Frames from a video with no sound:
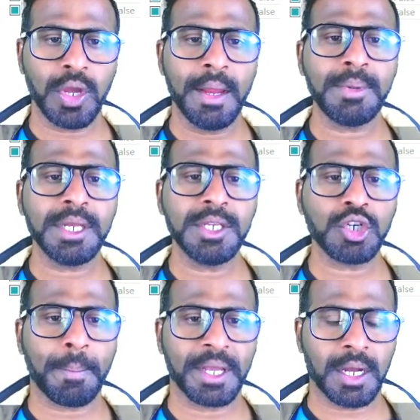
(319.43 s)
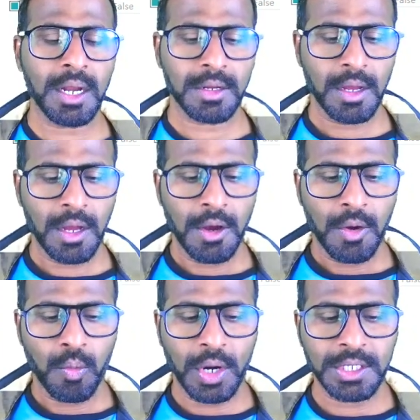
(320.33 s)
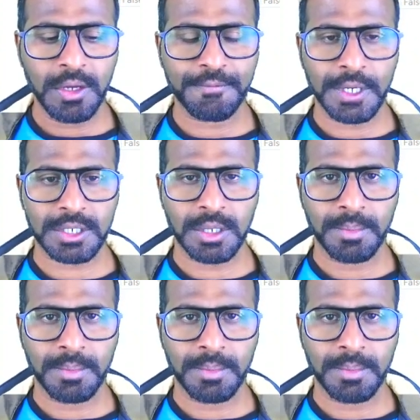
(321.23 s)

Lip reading: empty the shopping cart, what is our first step?